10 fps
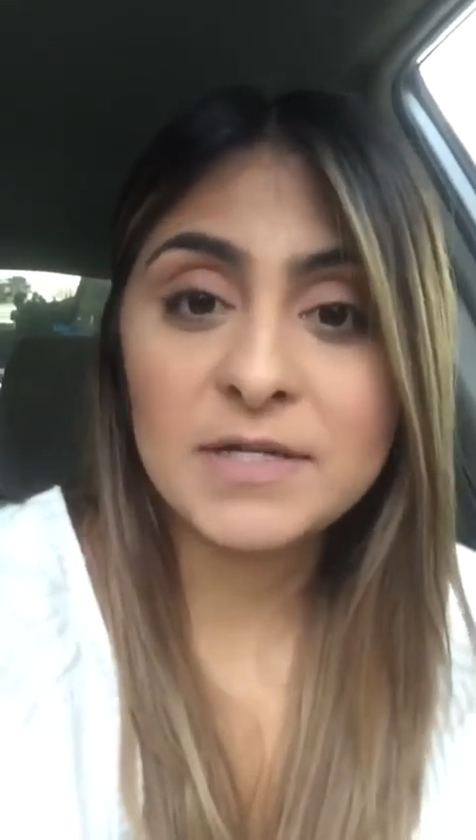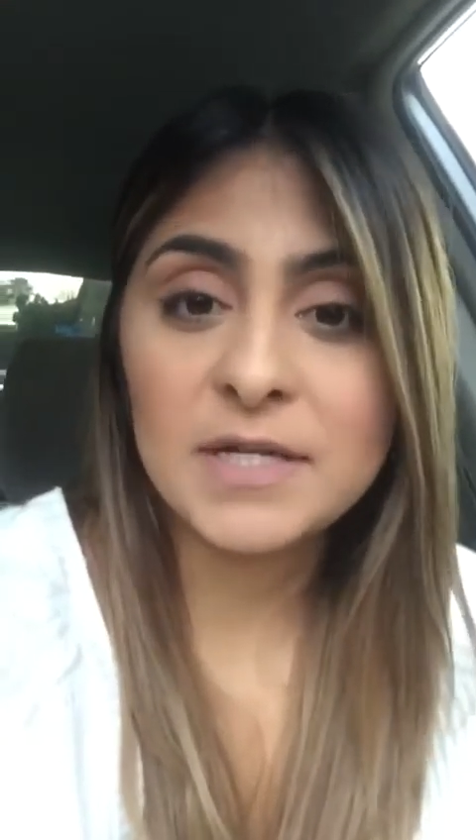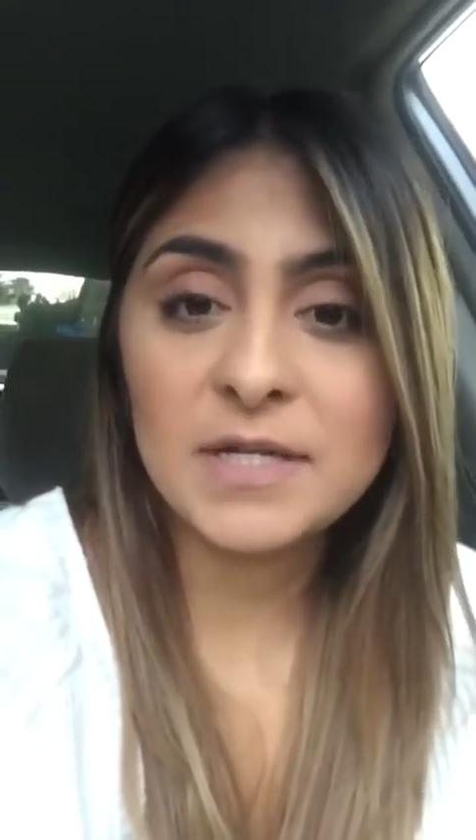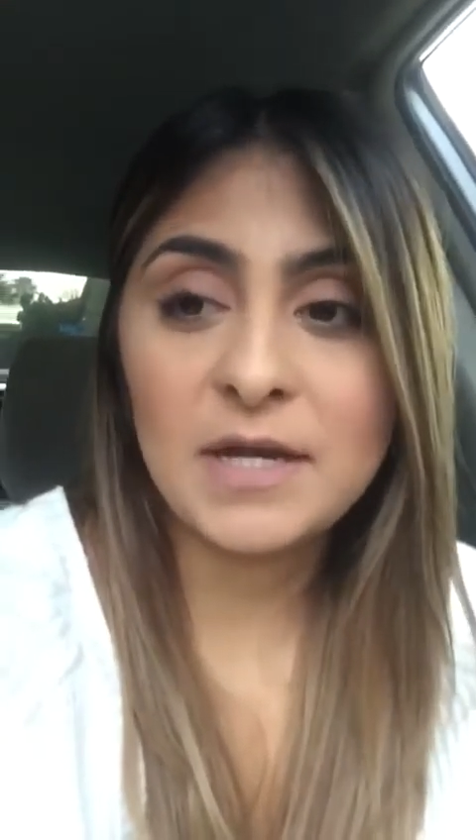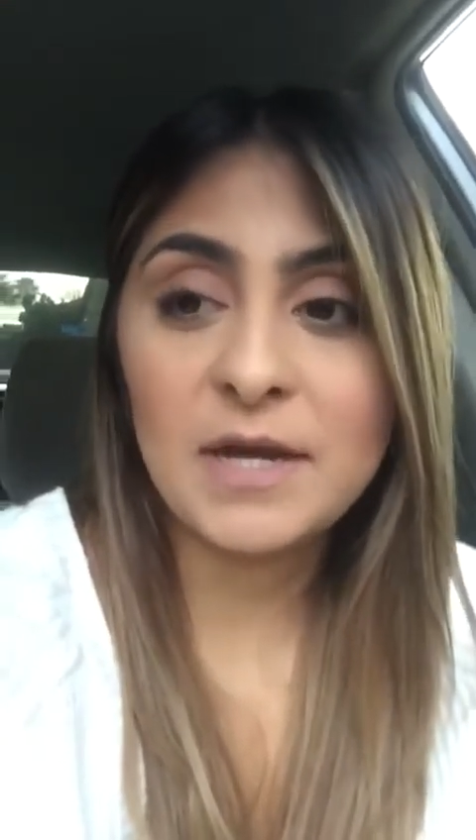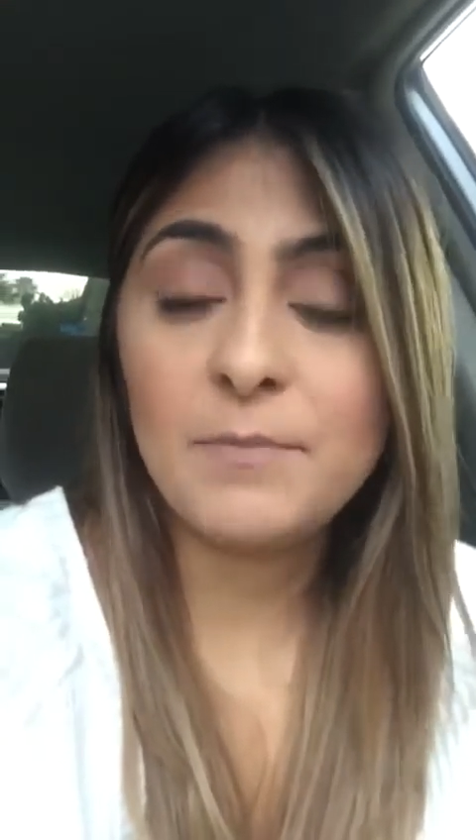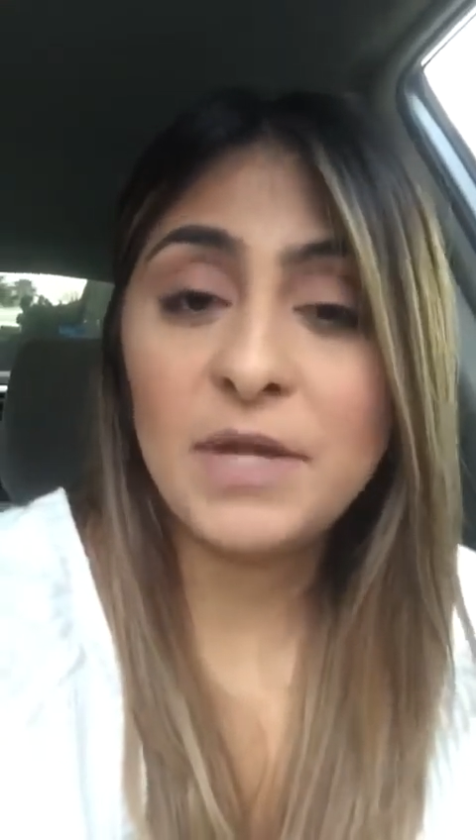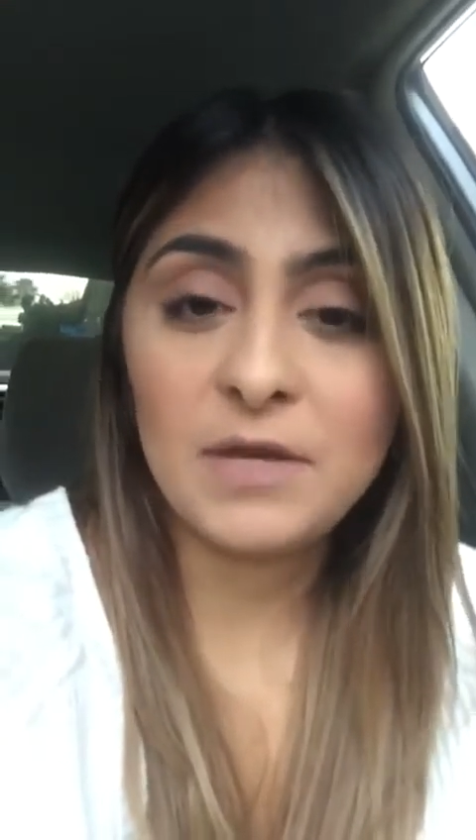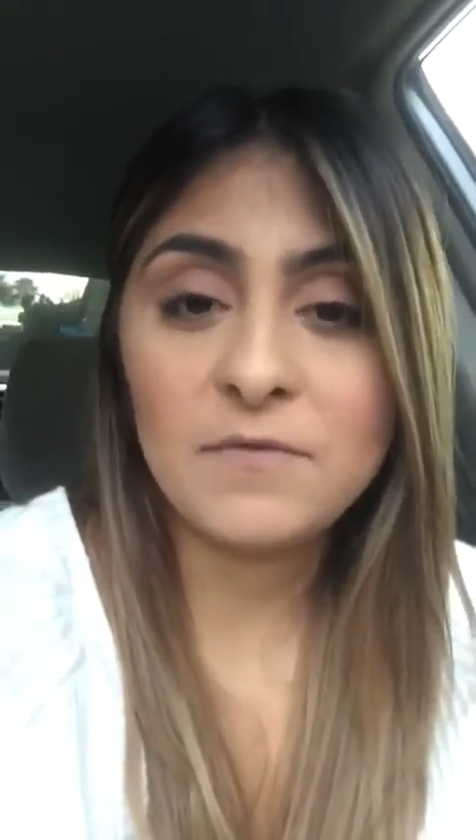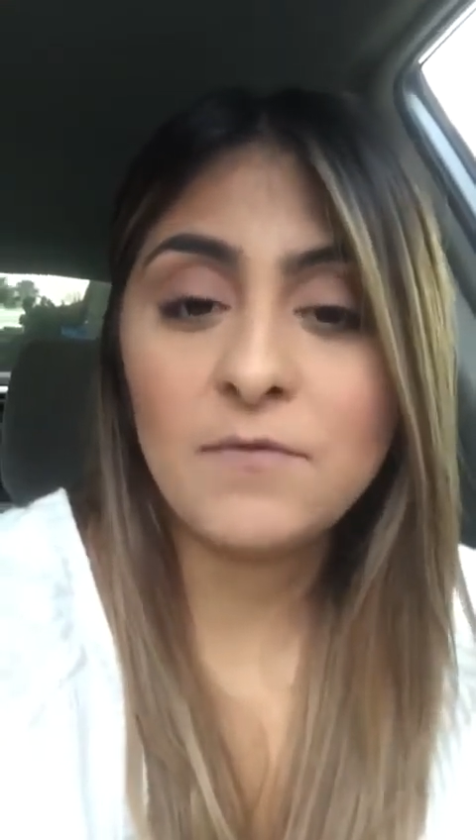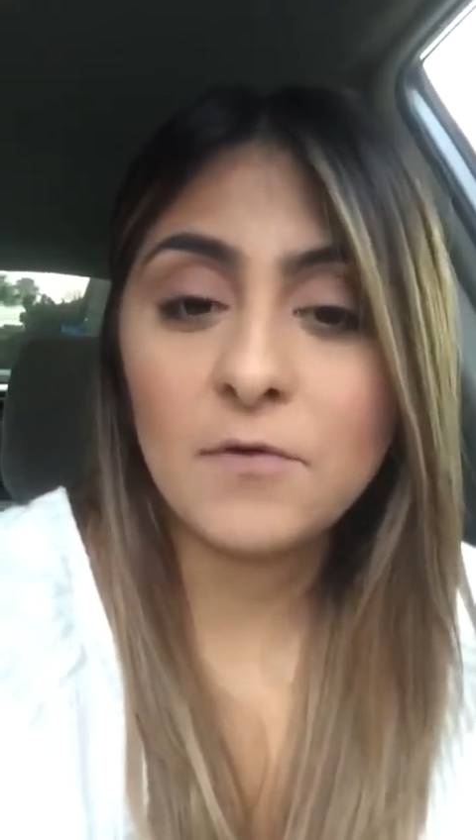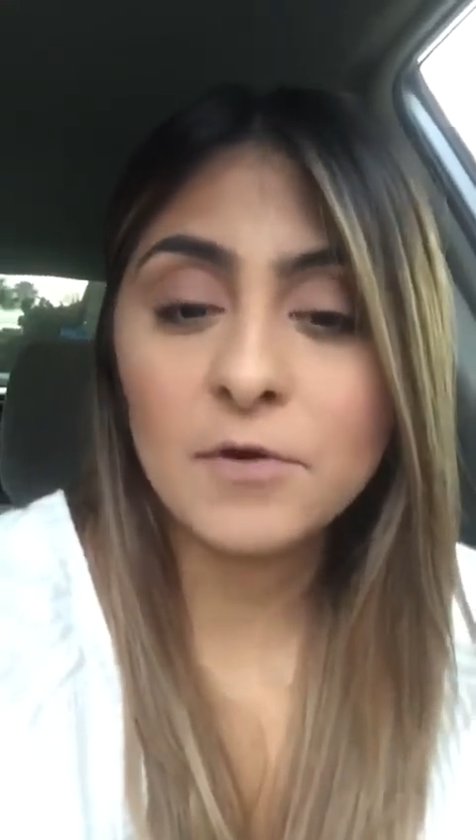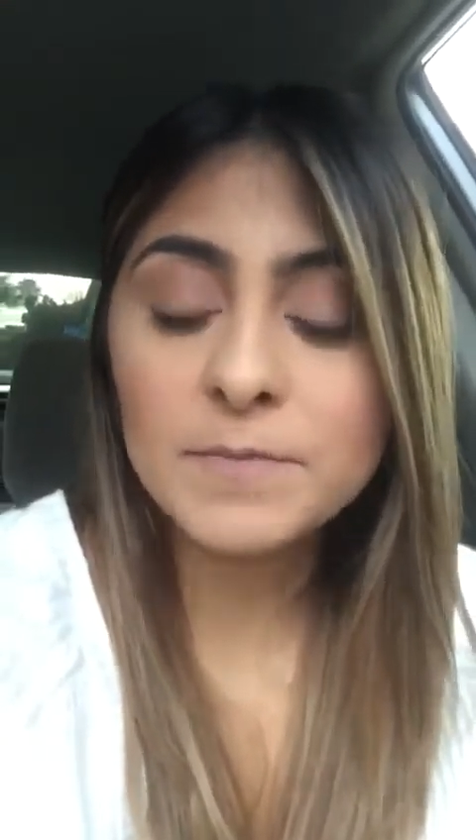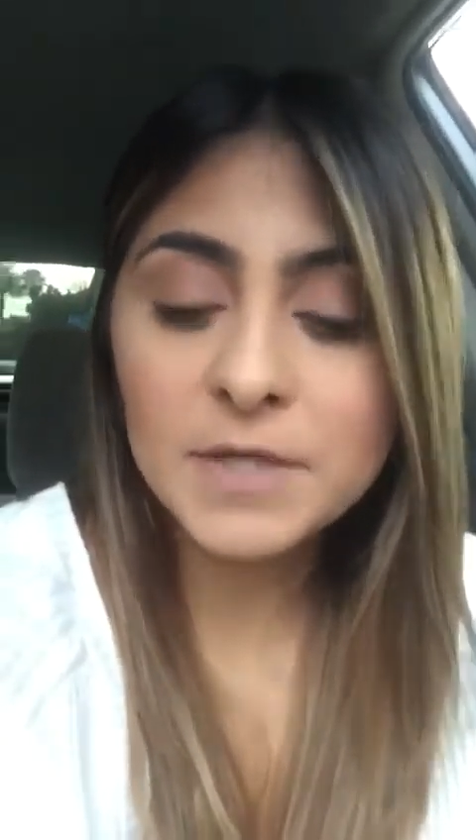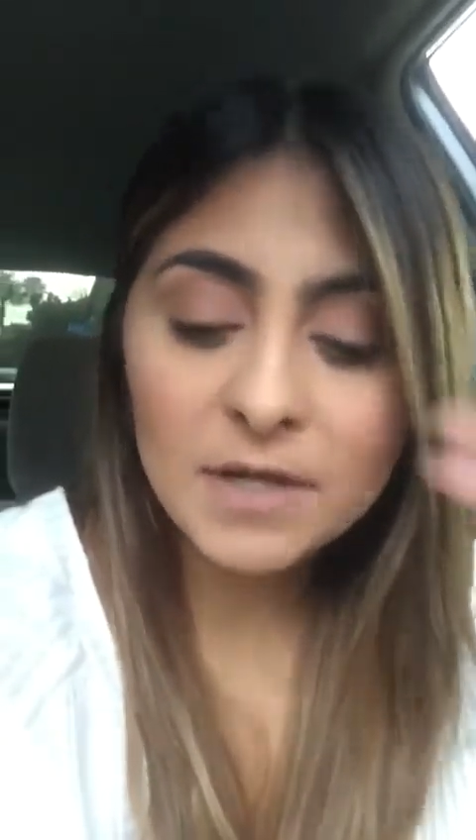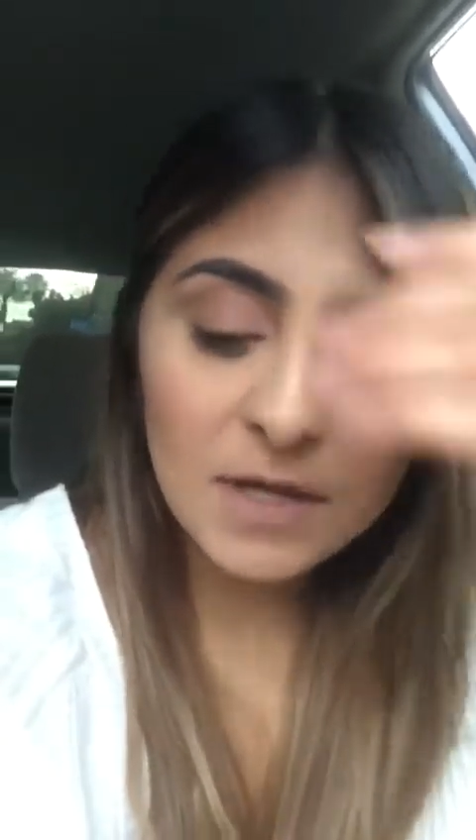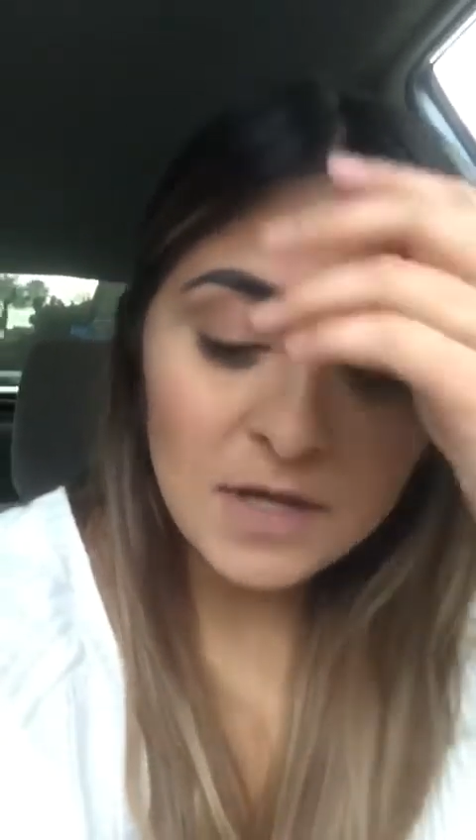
to be informed.